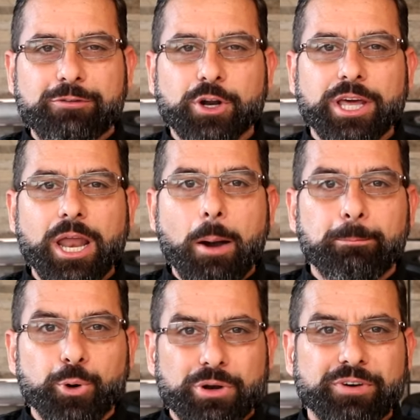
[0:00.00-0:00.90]
African
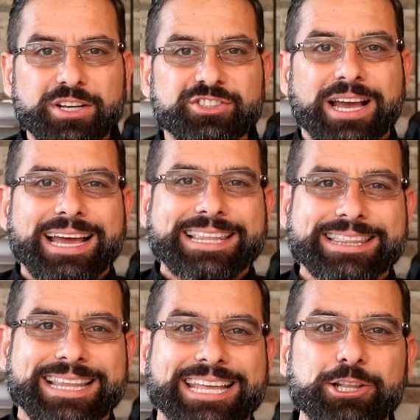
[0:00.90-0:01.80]
boerewors,
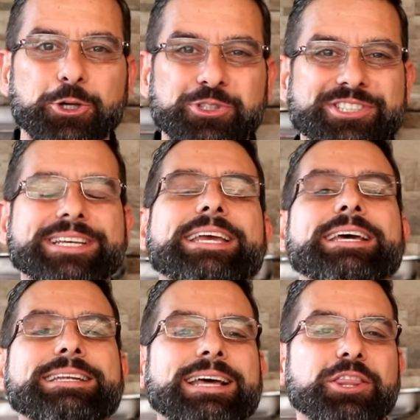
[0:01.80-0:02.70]
let loose
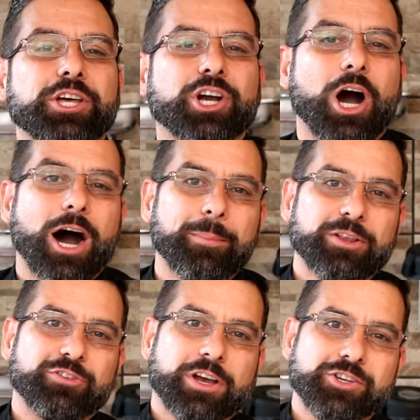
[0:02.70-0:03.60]
in the
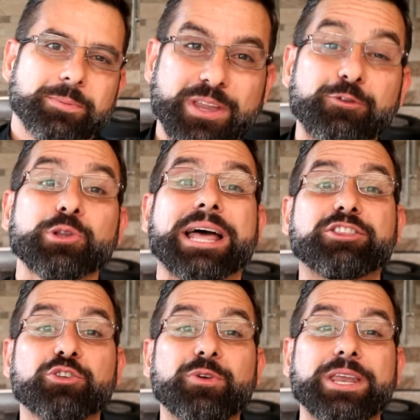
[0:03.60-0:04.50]
comment section. If you
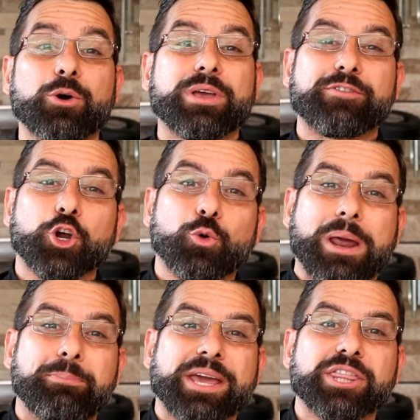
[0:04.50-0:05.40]
like this video, give it a
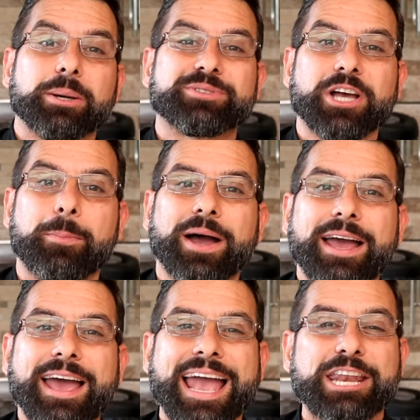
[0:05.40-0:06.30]
great big thumbs up.
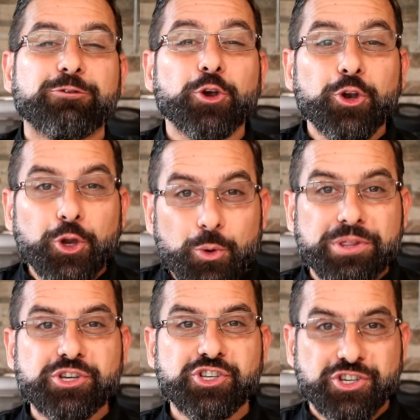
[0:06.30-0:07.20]
And if you're new to
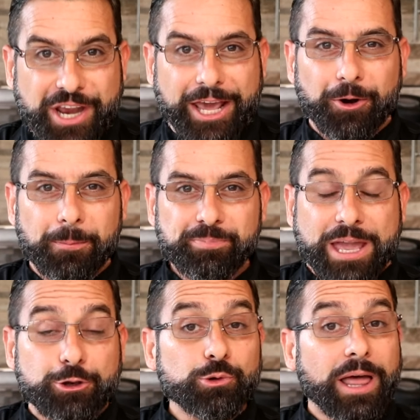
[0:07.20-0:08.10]
this channel
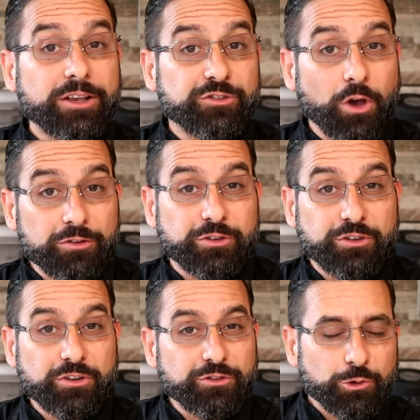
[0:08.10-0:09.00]
and you like
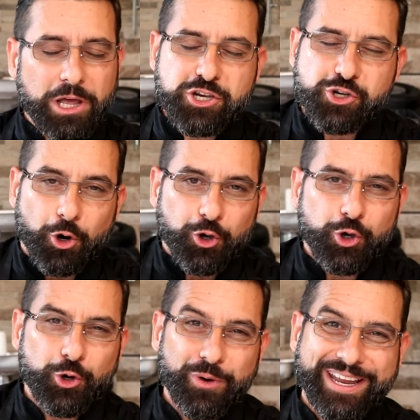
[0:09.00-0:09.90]
sausages, you like
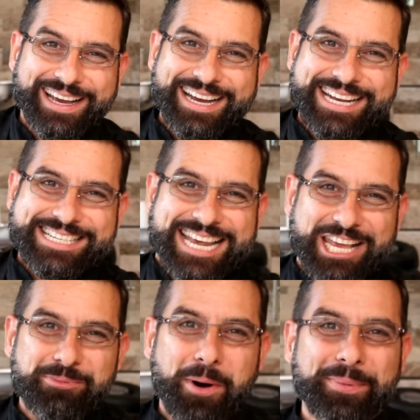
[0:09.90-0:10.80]
charcuterie,
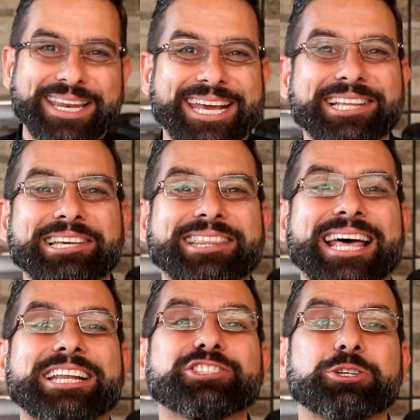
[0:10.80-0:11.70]
take a moment and click
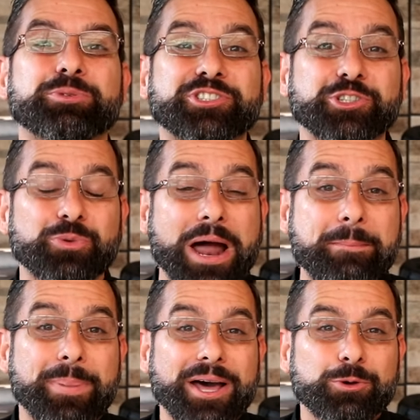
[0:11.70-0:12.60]
that
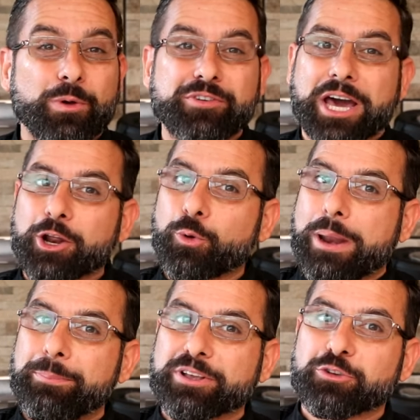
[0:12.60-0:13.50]
subscribe button. We've got a
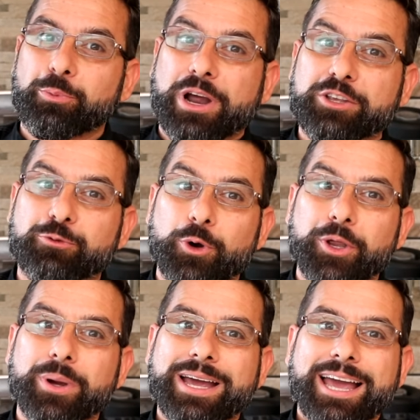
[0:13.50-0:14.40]
great big surprise for
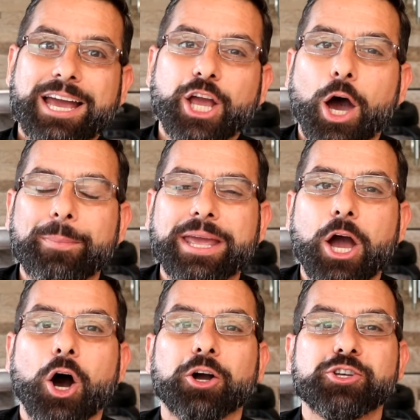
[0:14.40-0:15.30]
you coming
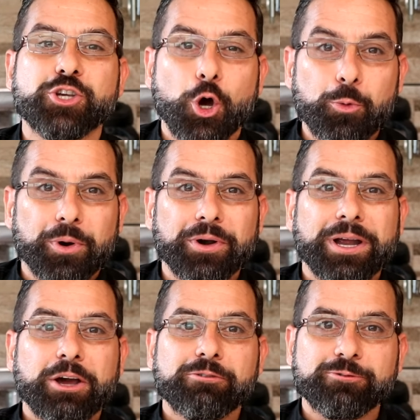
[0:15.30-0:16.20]
October
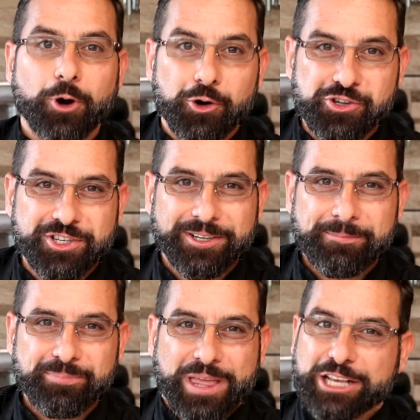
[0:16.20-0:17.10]
first.
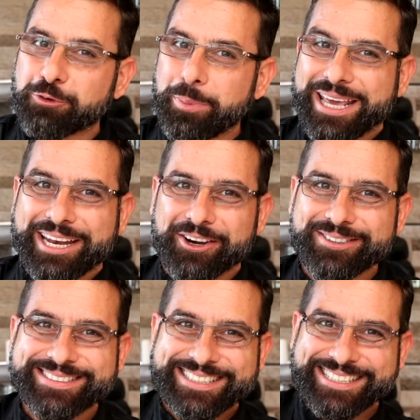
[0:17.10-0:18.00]
Thanks for being
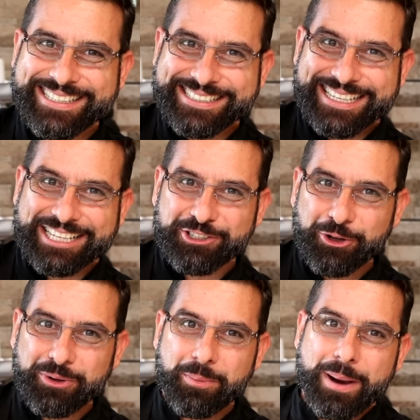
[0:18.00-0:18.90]
here. See you
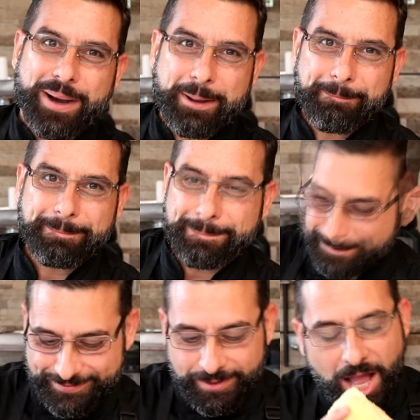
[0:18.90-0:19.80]
soon.
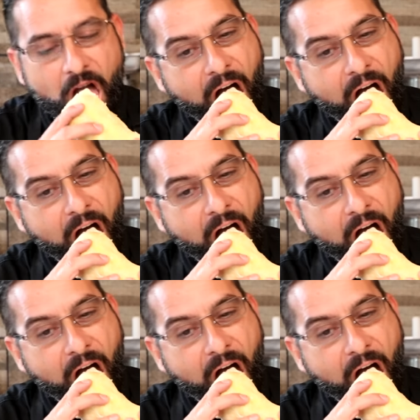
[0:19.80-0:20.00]
Bye-bye.